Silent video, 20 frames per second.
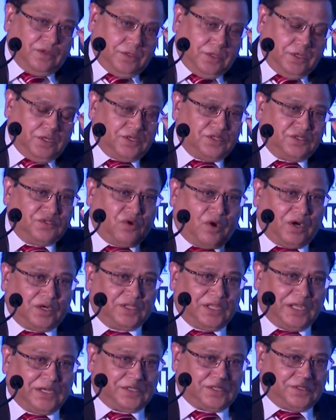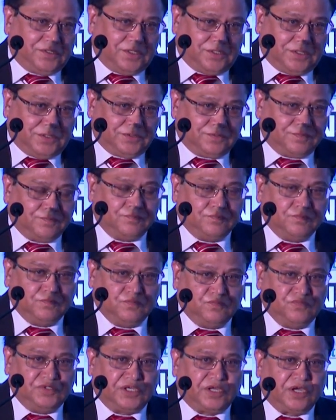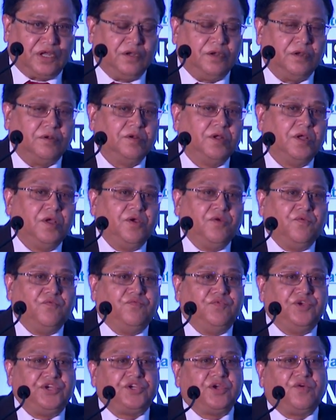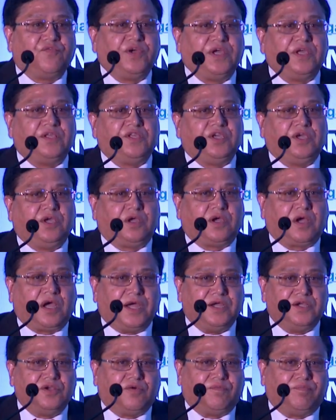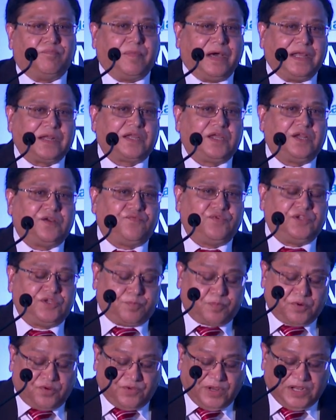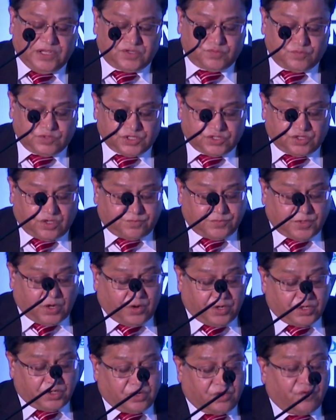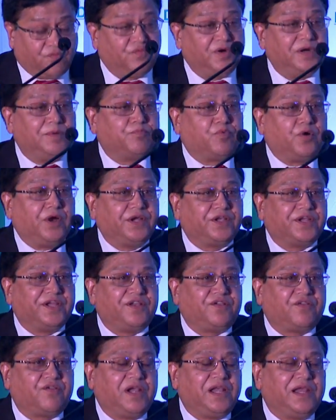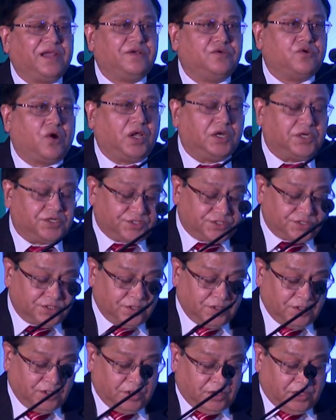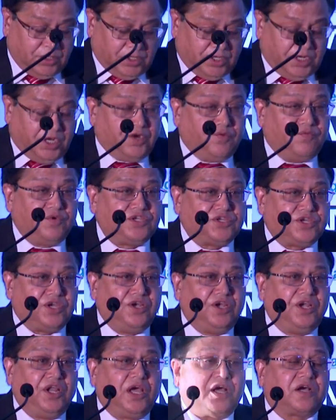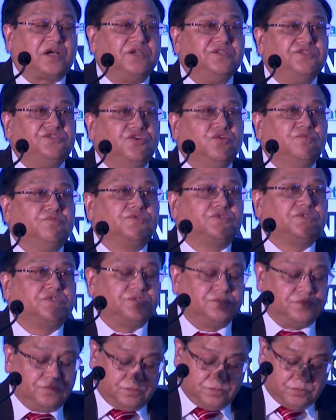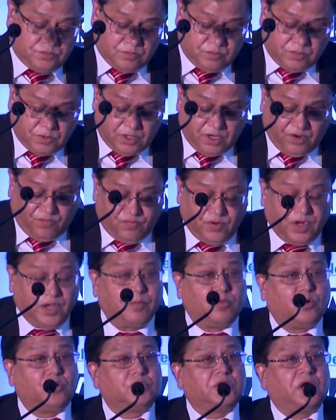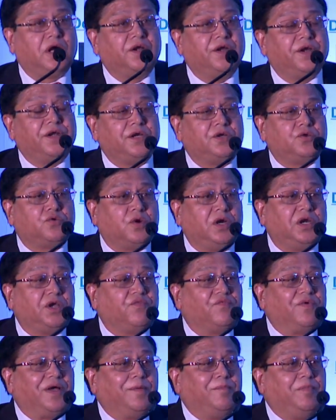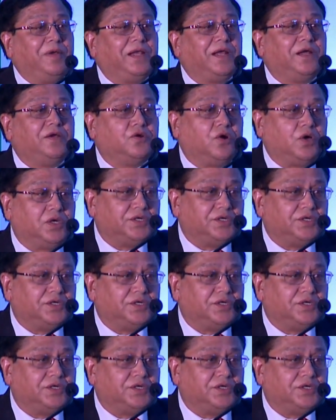It is not that we can wish away the kind of market which prevails, which is of the order of $1.8 trillion, in which India consumes roughly about $125 billion.